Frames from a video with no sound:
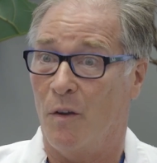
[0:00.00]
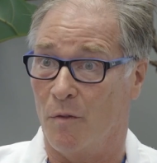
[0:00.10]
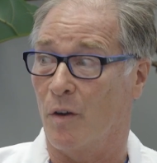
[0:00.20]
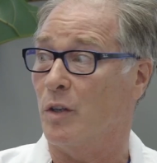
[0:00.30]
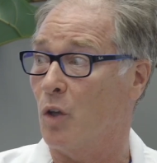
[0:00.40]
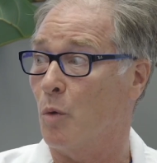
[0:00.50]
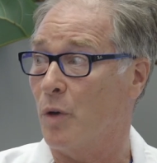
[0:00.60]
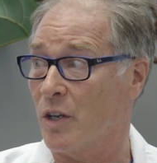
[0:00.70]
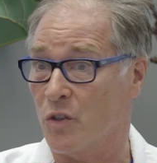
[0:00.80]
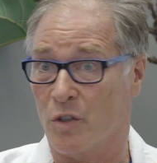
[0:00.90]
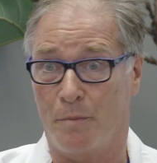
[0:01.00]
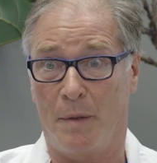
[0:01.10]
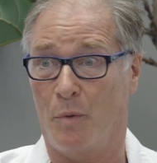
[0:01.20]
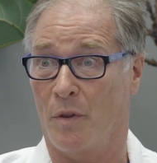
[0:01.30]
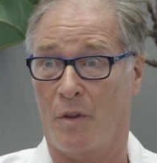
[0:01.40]
very low pressures in
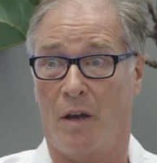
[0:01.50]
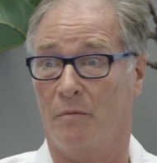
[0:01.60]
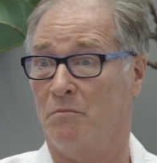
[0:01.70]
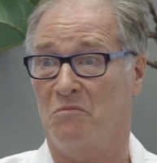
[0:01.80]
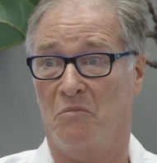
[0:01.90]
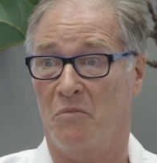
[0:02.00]
people we thought